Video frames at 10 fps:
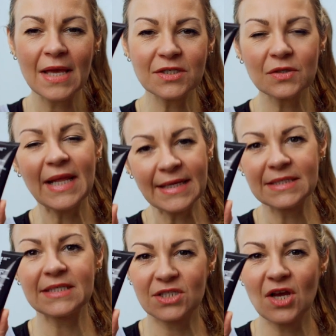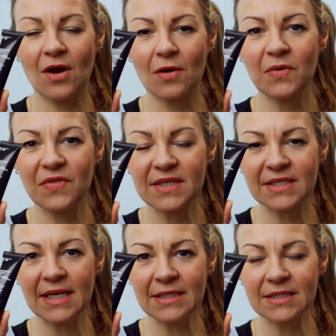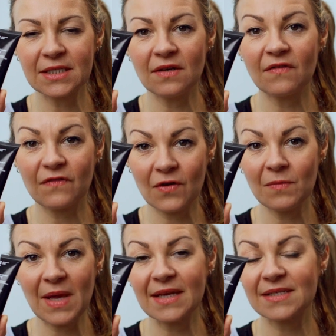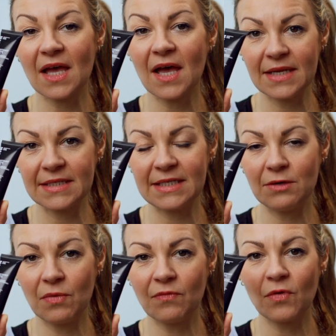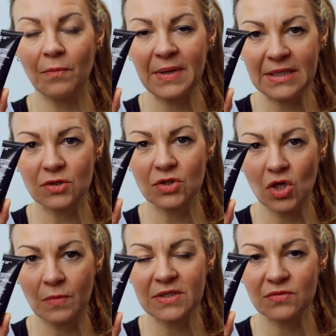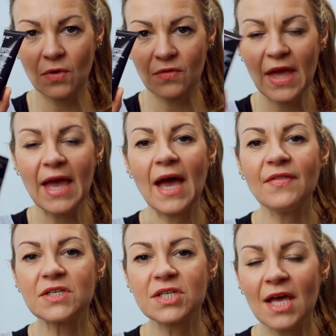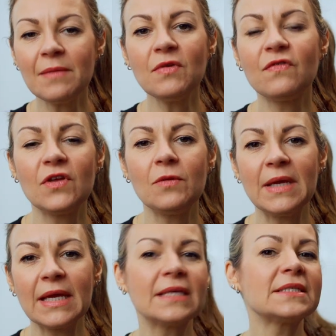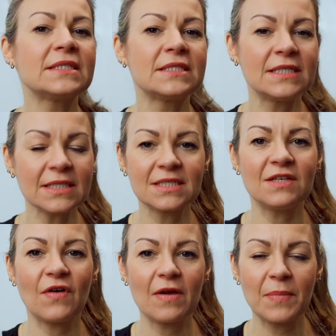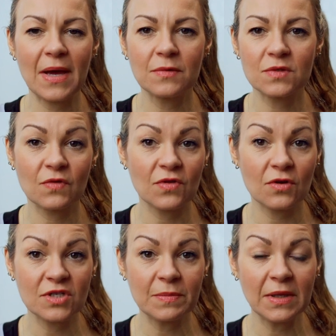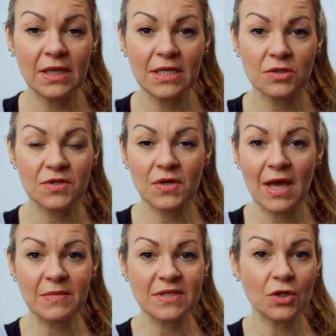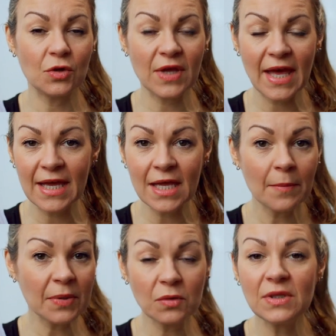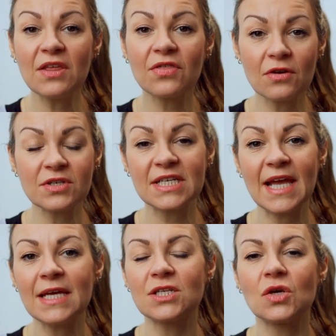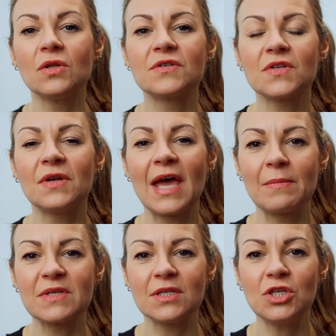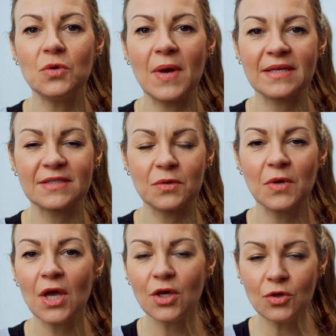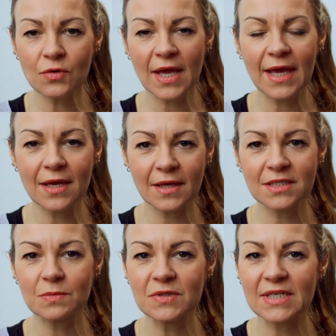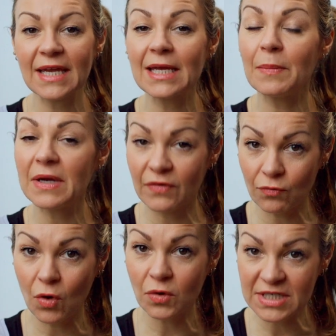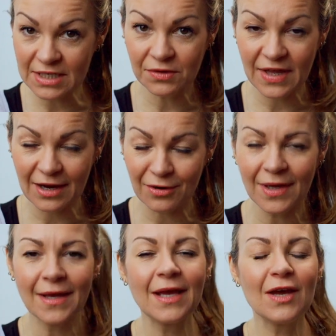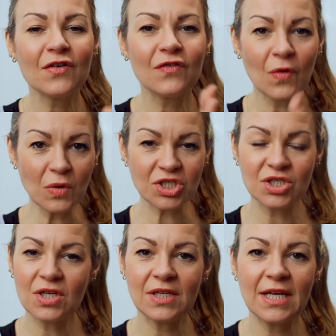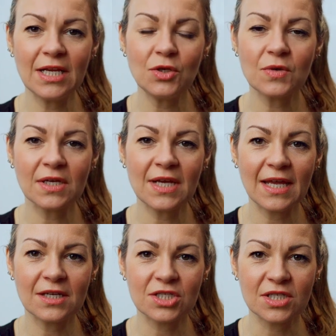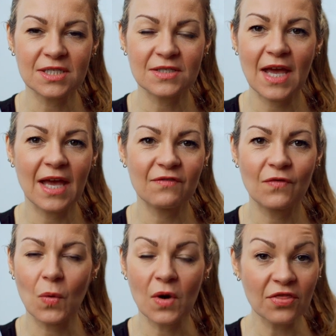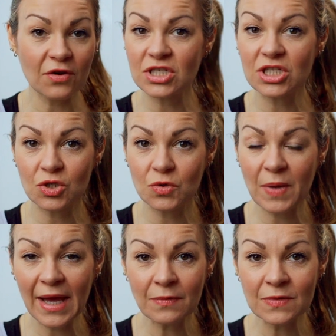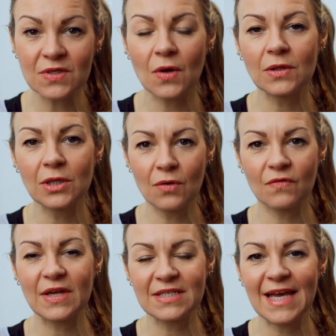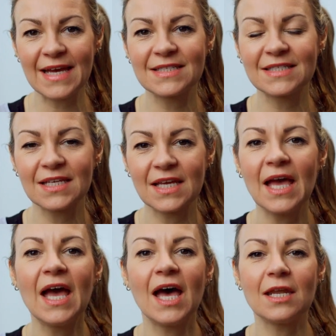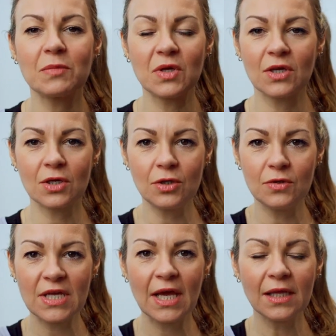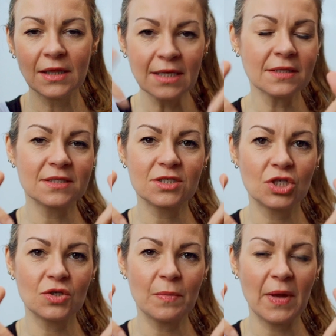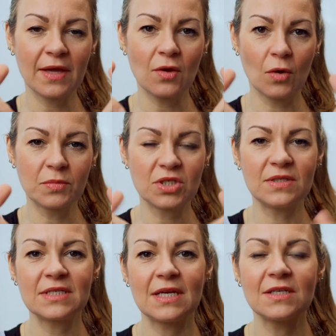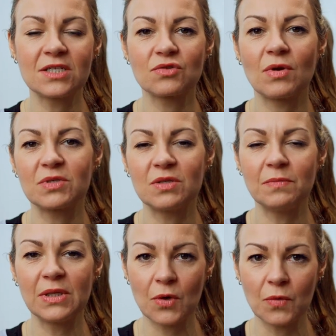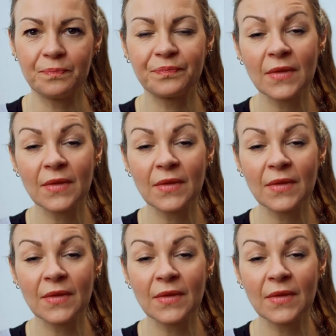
So let's start with this Instant Firmex Eye Serum from Peter Thomas Roth. At the time of filming, it's £65 for 30 milliliters on Amazon UK, but only $38 on Amazon US. So UK customers getting a bit of a raw deal there. Fortunately, you can get it just for £32 on Look Fantastic, and I'm going to include links to the buying options in the description below.